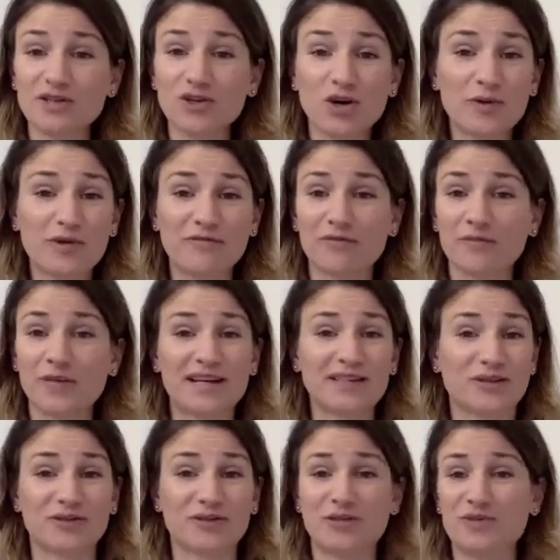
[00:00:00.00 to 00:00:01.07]
comment from an
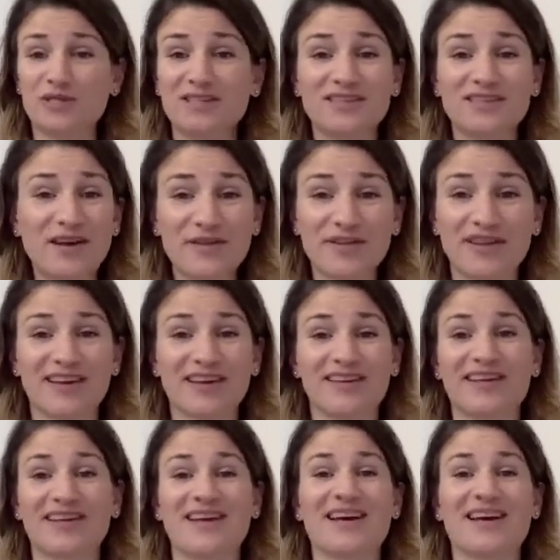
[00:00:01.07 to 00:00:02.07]
adult. It was nothing,